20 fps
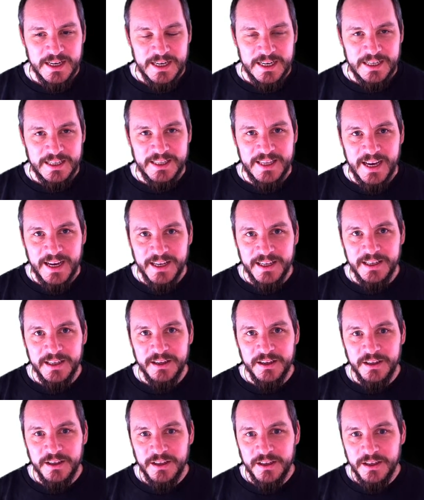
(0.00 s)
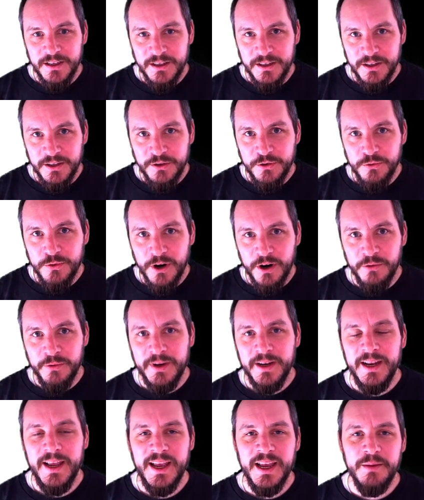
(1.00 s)
then you are
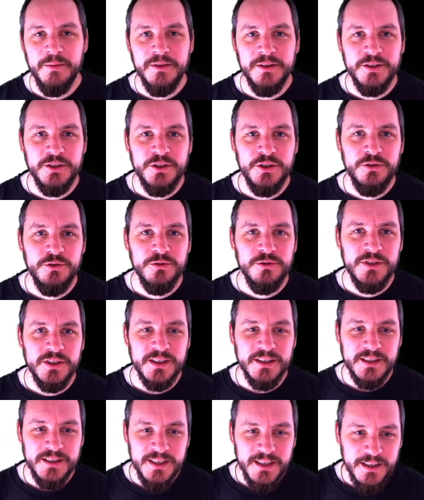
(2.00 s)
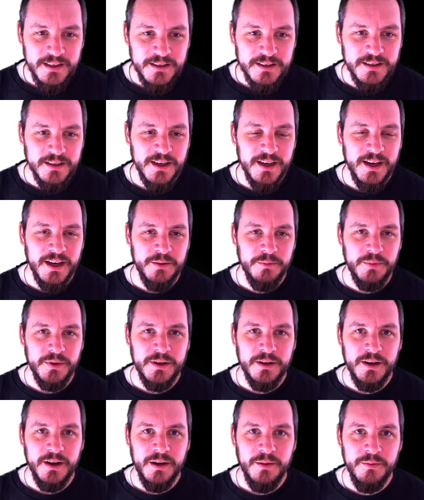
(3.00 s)
really able to succeed and
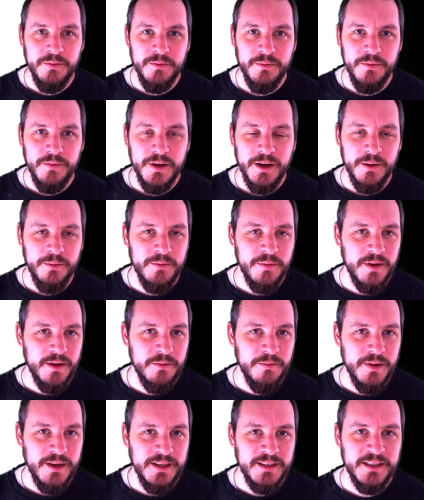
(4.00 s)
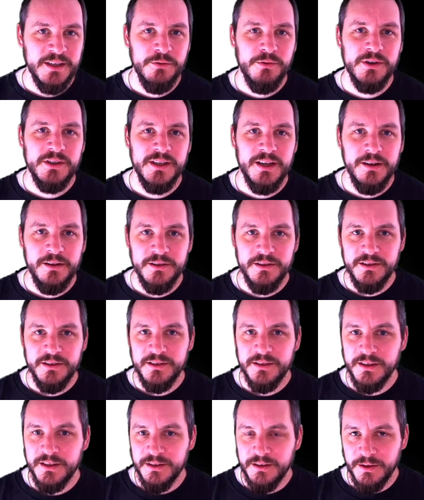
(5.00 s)
become amazing
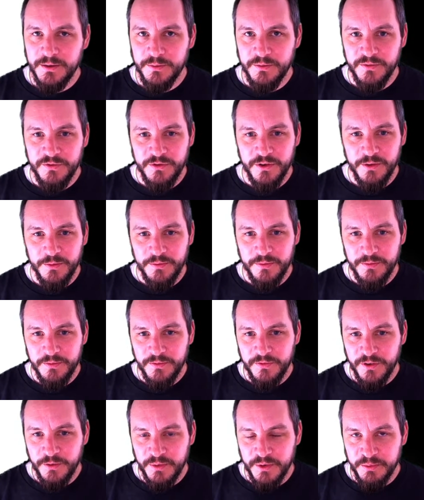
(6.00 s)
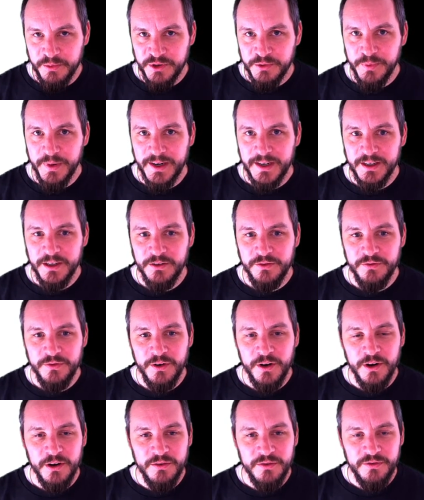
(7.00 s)
results from the perspective
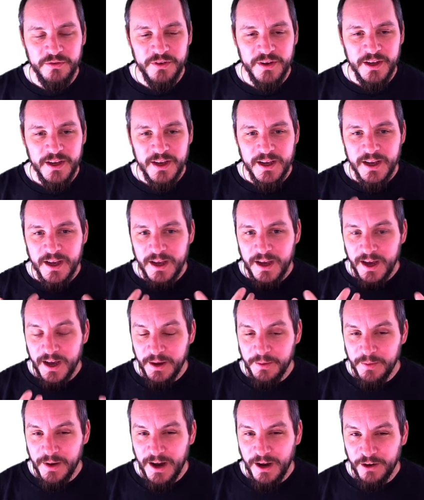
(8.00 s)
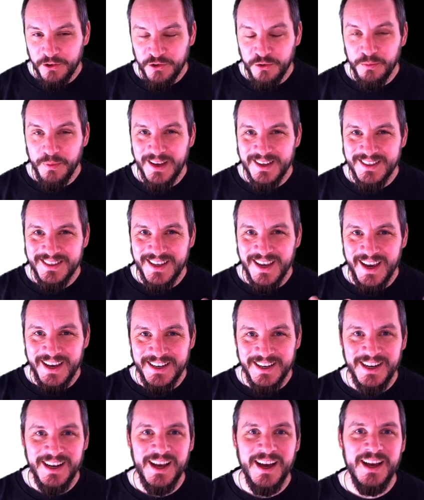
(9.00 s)
of how to best
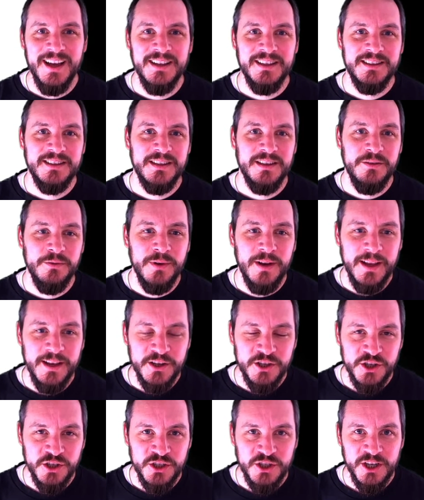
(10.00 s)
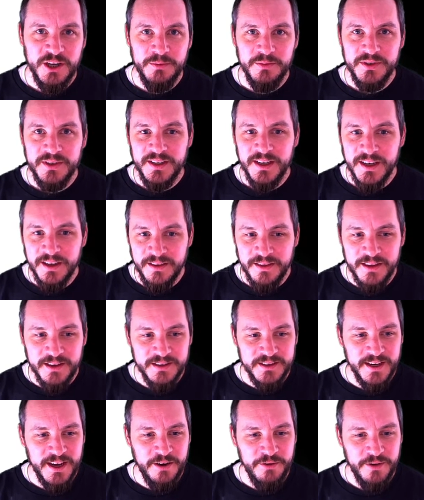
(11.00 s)
analyze relationships in
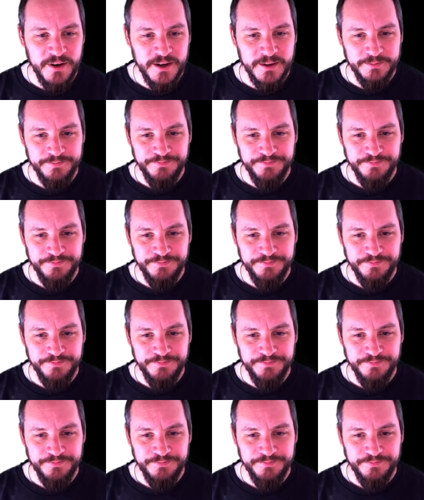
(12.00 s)
this area.